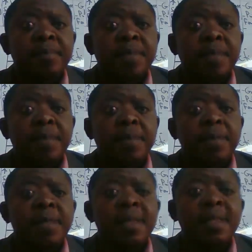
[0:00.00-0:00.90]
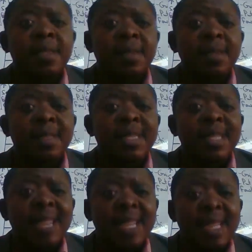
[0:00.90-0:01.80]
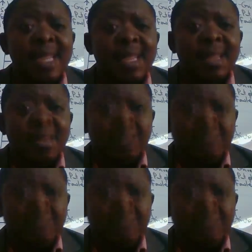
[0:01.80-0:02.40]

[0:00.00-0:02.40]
came up with it on the 9th of